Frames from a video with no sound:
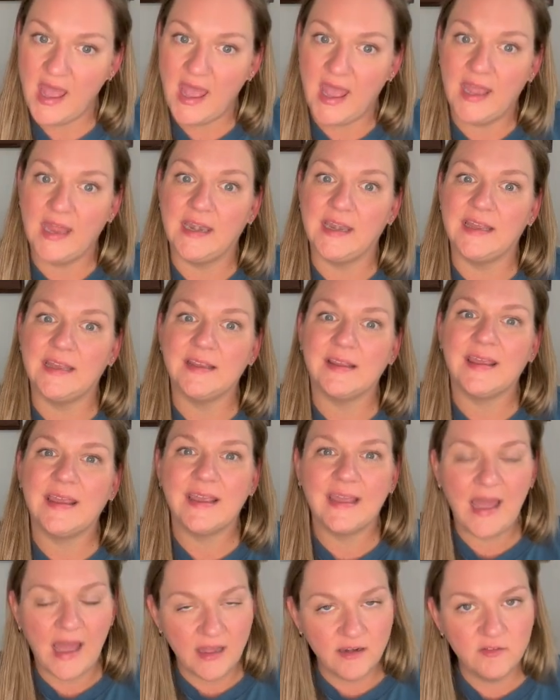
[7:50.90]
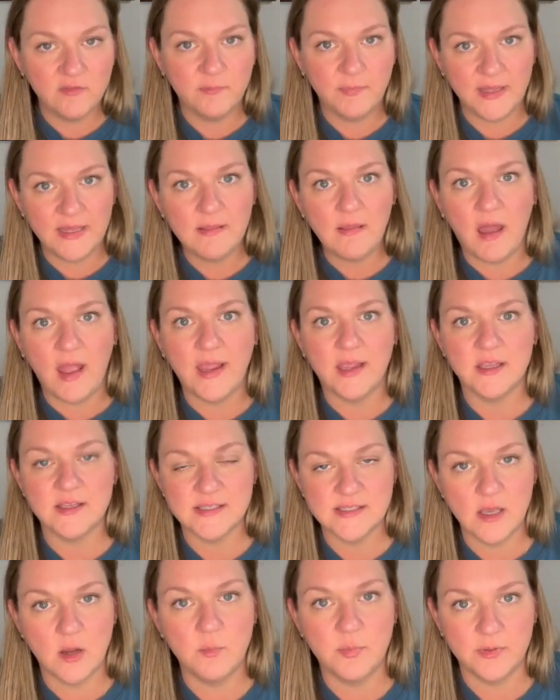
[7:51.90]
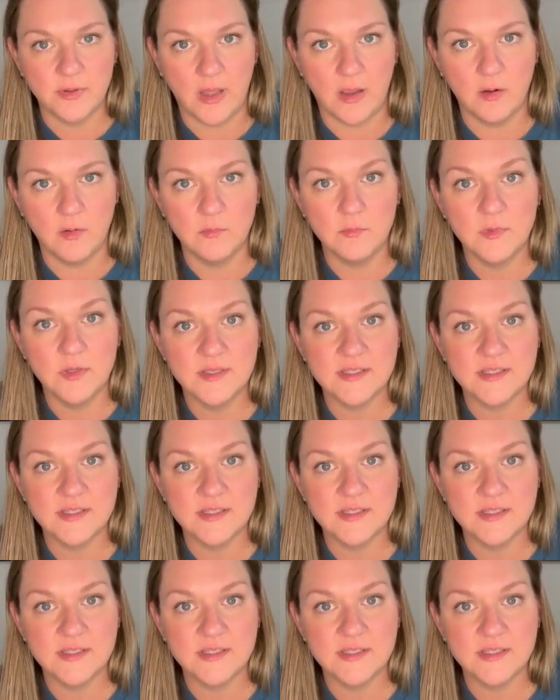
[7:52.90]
And it can kind of be like a SOAP note.